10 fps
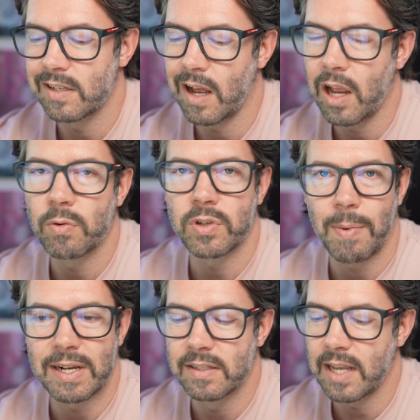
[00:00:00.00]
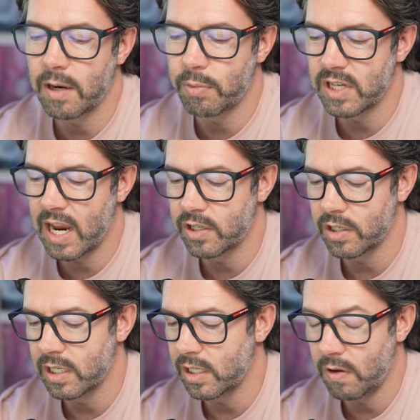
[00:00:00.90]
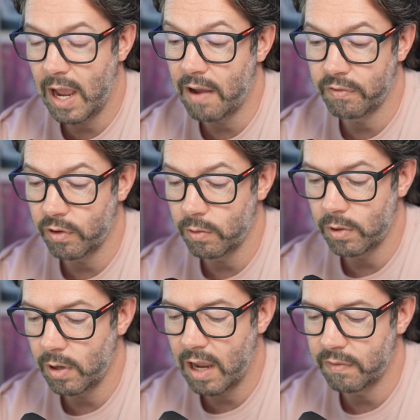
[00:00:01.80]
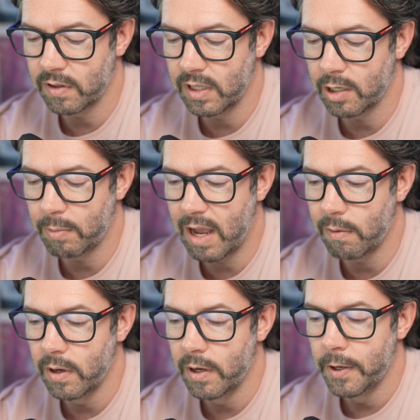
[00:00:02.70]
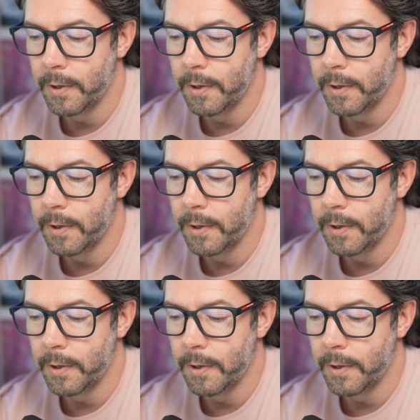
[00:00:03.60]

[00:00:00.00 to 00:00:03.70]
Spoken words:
I always go back to data protection, and you have to think about,